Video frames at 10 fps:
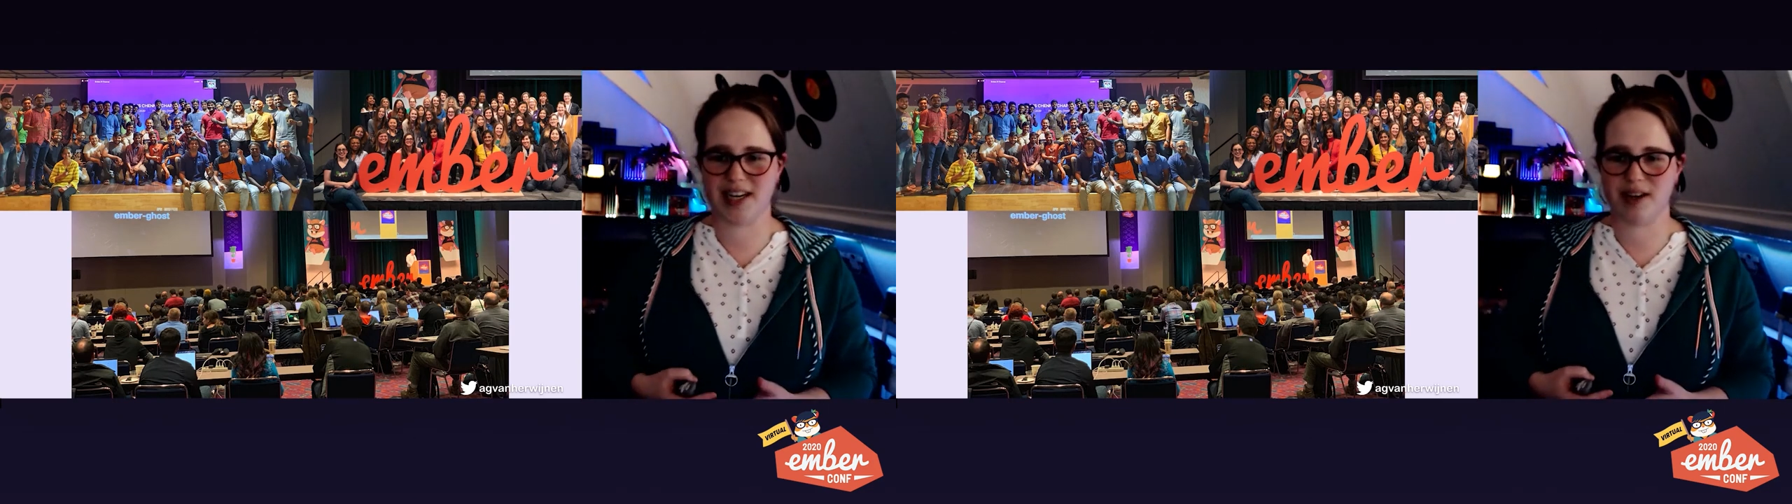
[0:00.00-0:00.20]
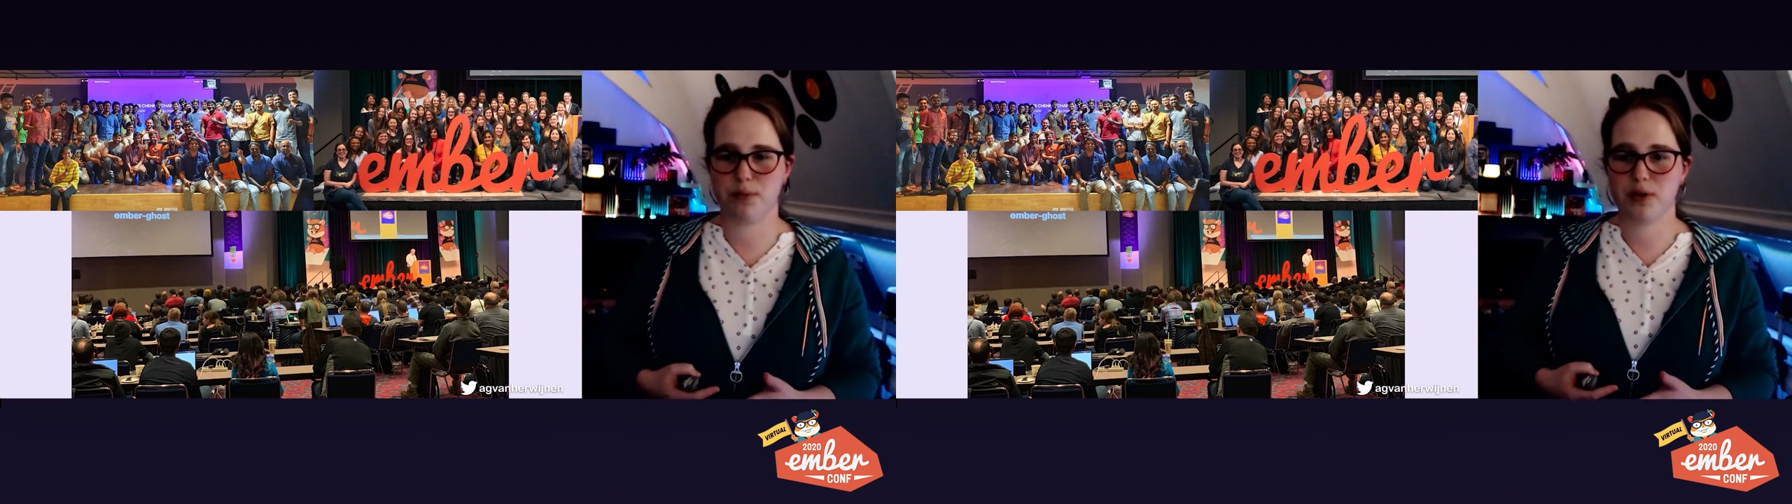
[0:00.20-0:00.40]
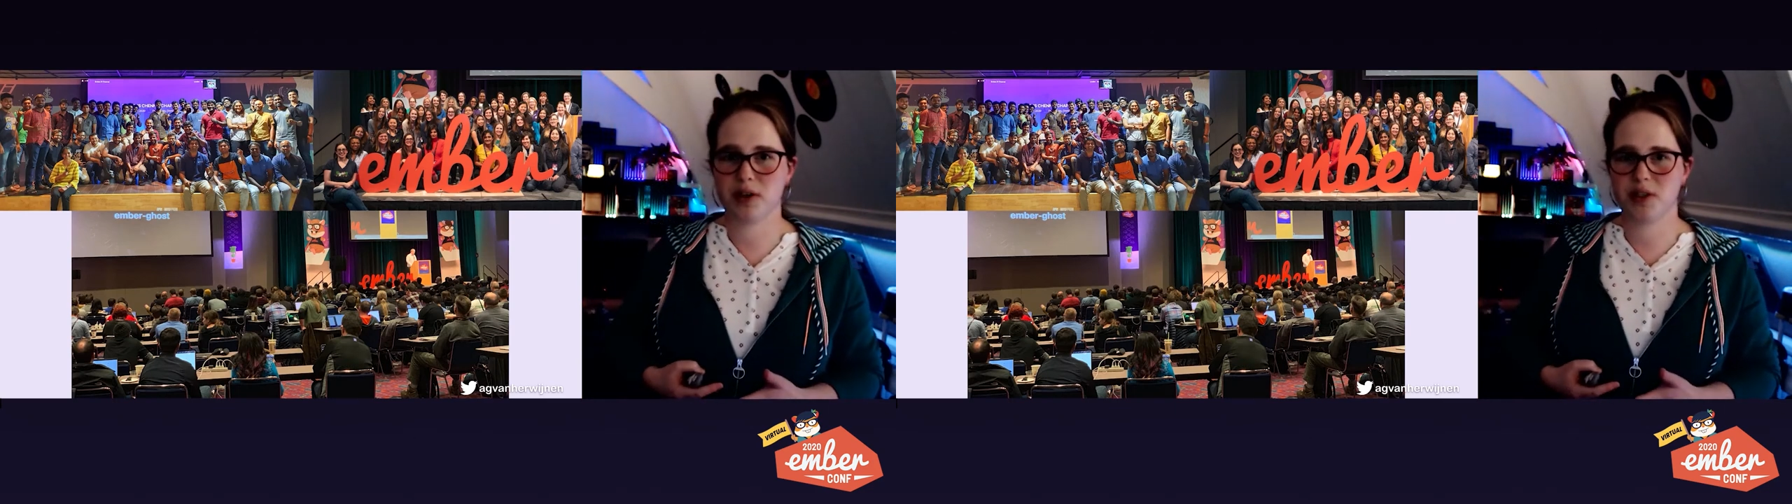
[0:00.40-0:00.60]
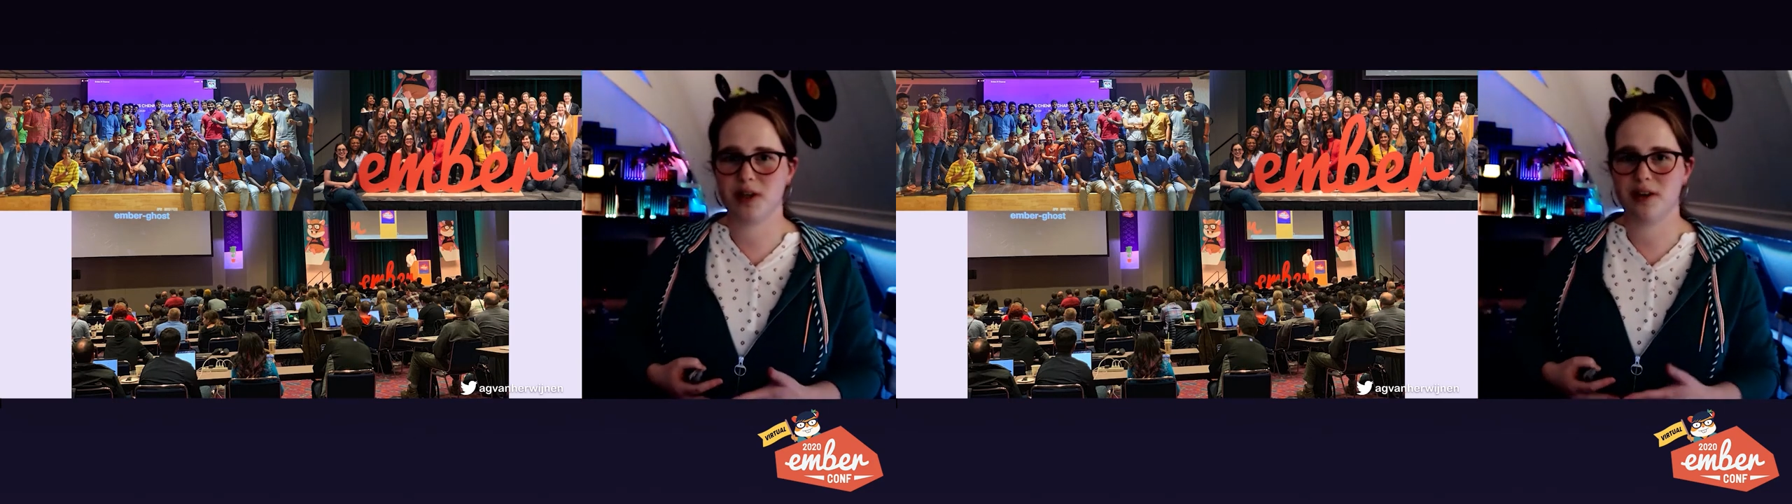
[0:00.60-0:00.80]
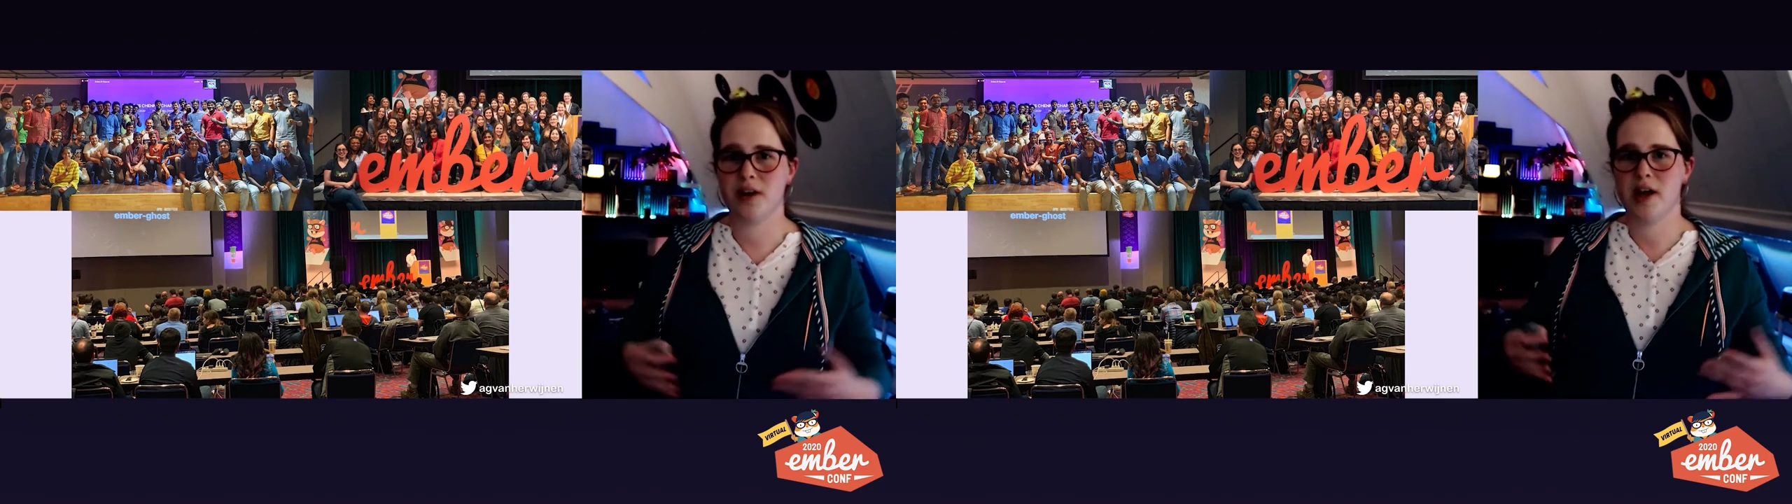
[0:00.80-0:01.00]
in
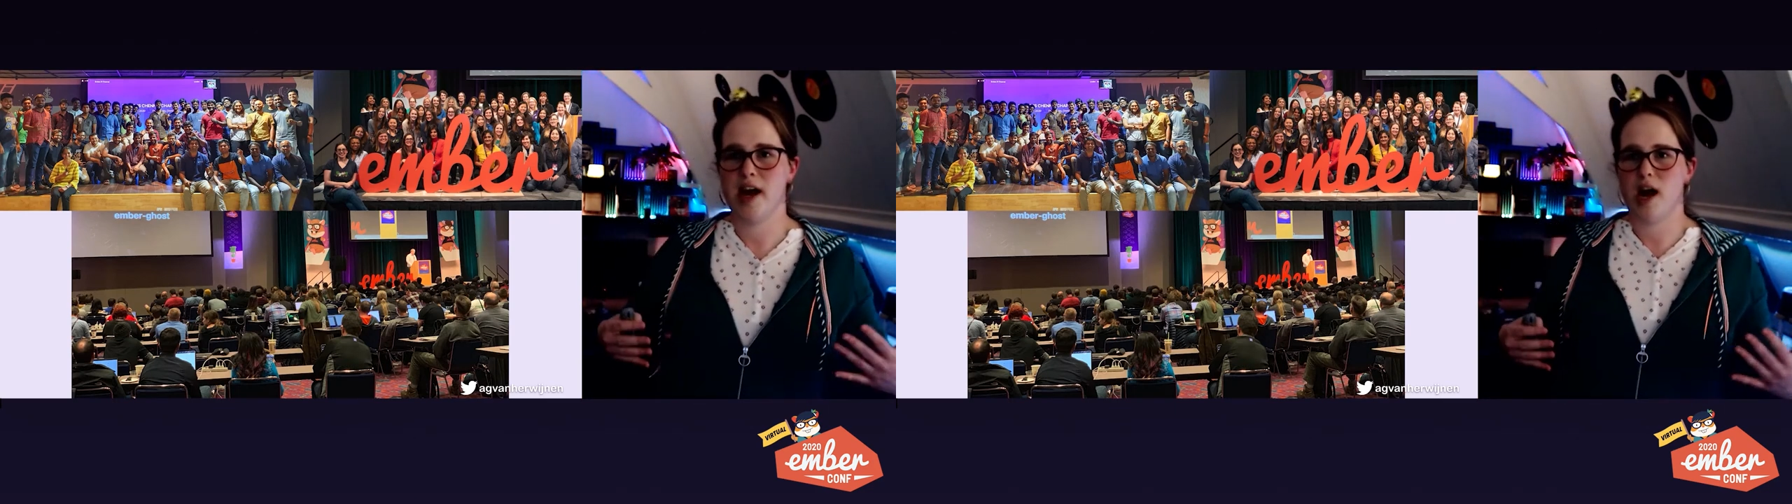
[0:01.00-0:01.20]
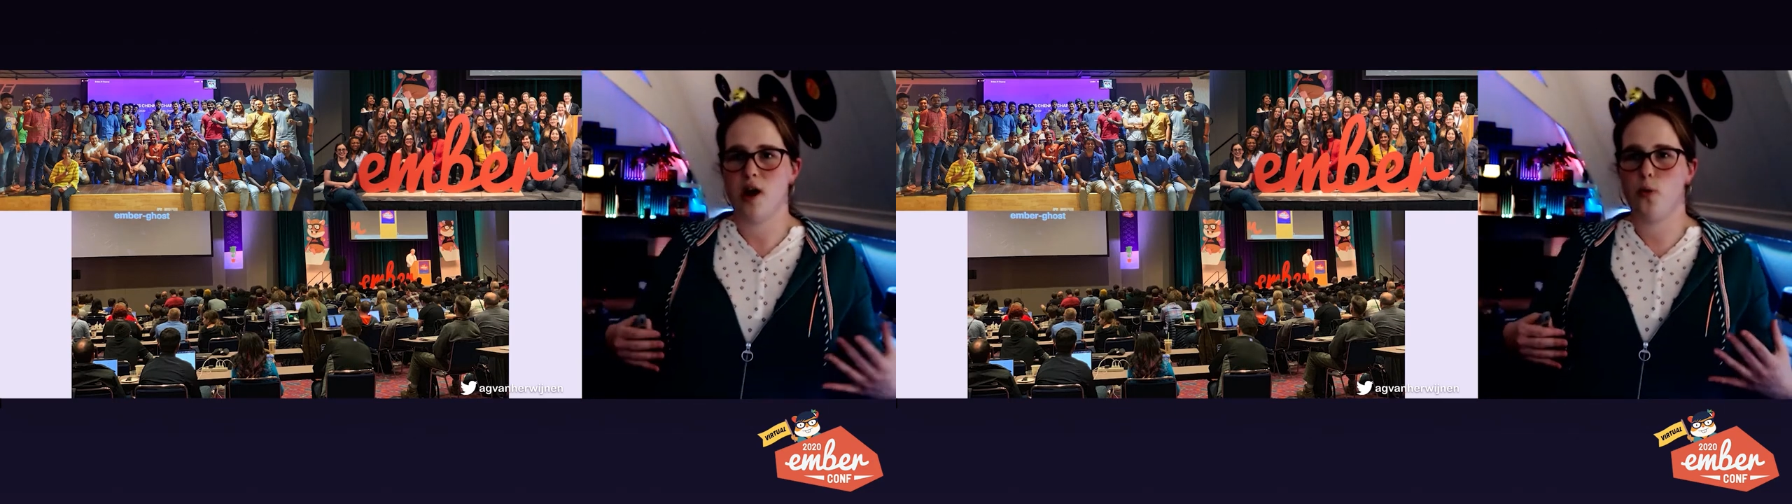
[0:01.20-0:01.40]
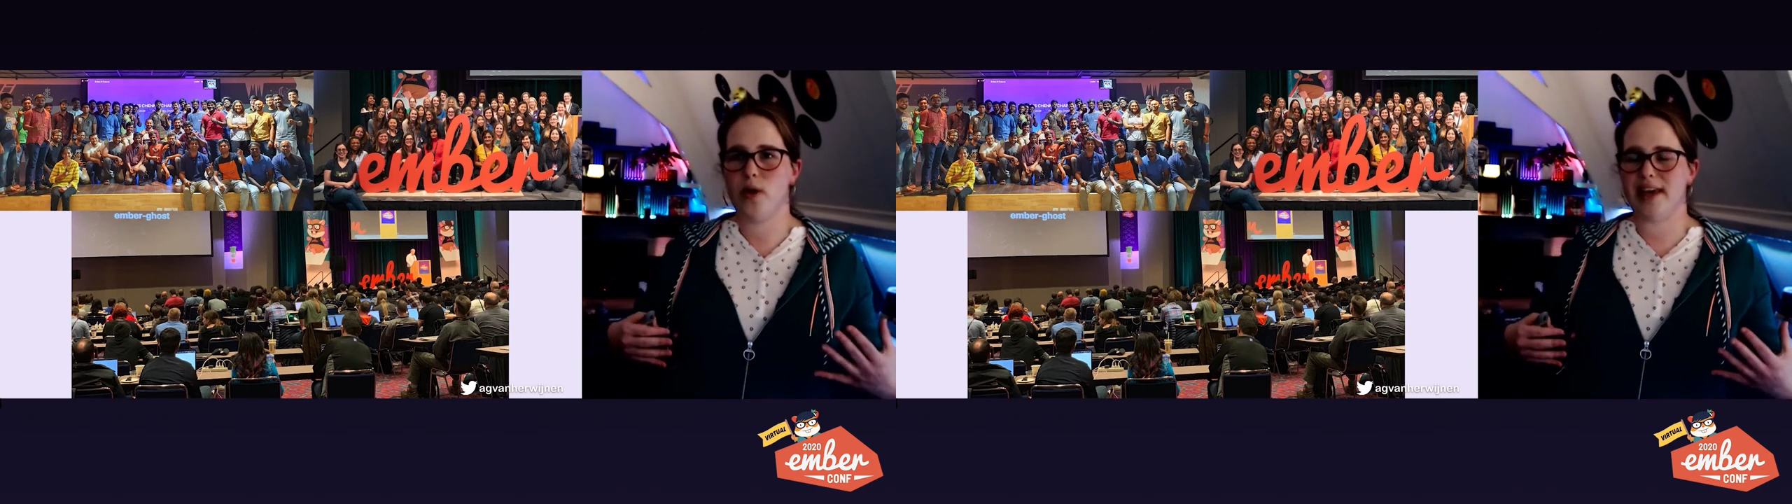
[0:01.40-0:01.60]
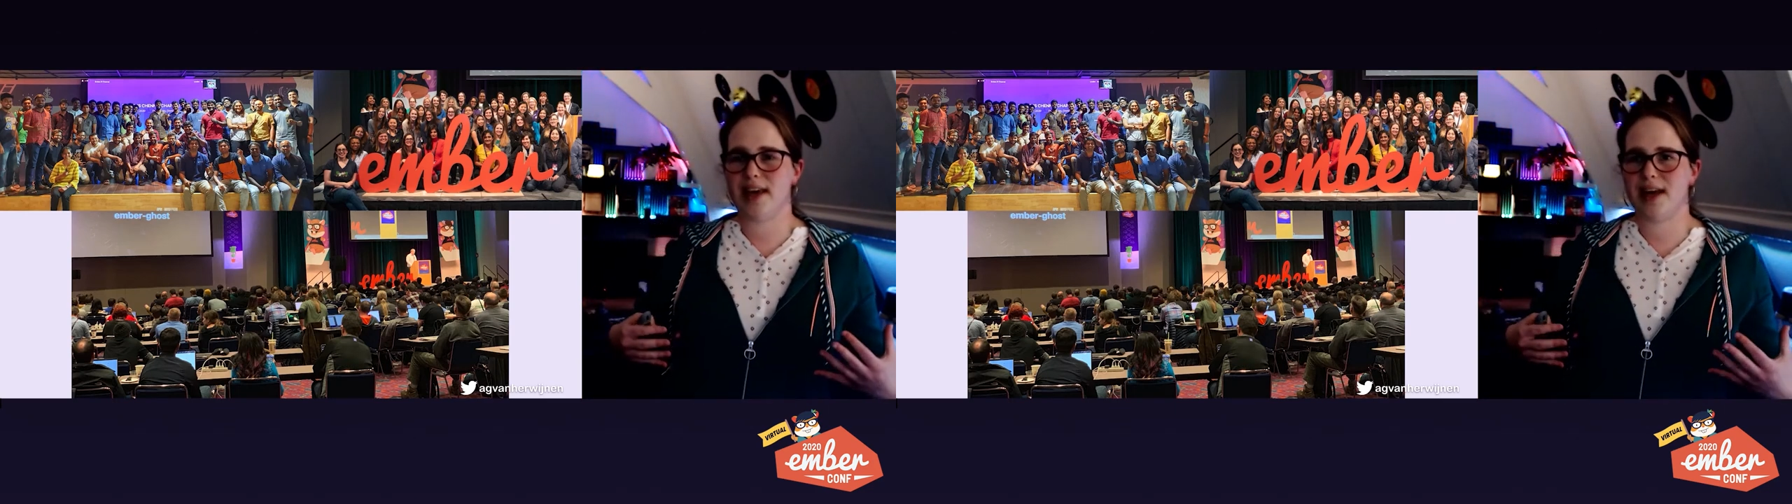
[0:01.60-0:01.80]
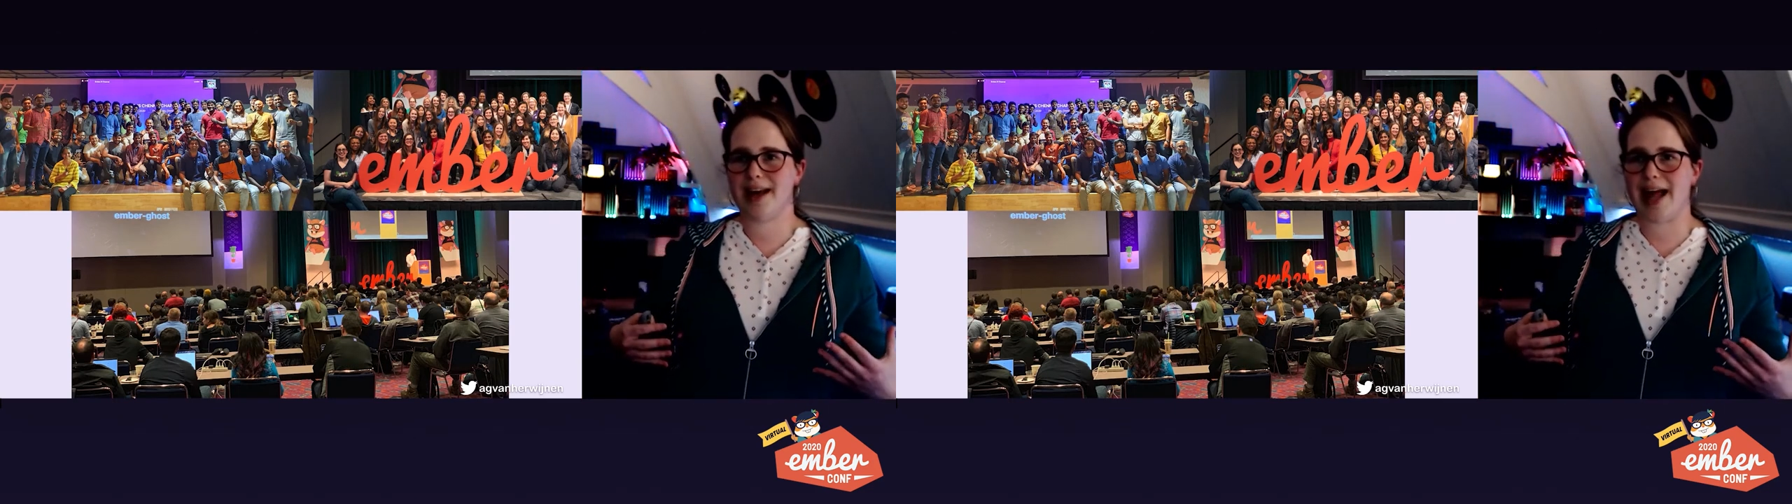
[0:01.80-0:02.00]
person, we